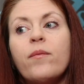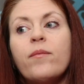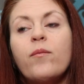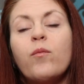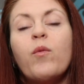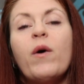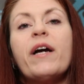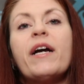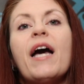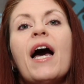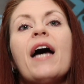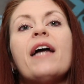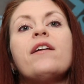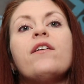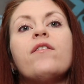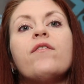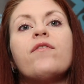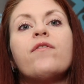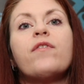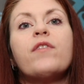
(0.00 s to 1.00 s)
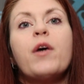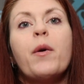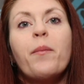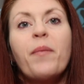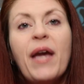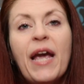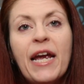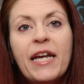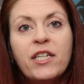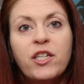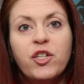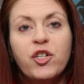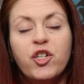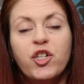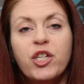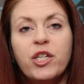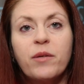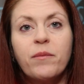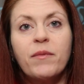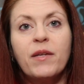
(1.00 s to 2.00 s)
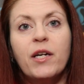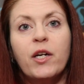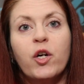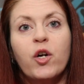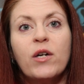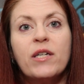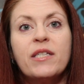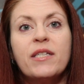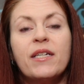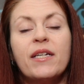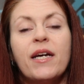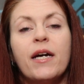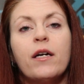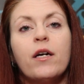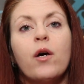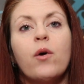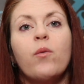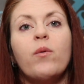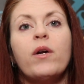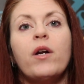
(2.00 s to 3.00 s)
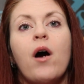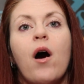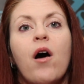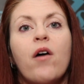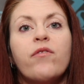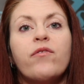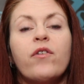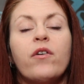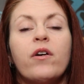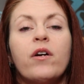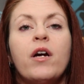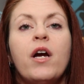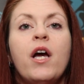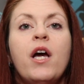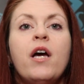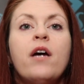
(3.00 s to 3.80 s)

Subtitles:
what kind of companionship that a crested gecko would offer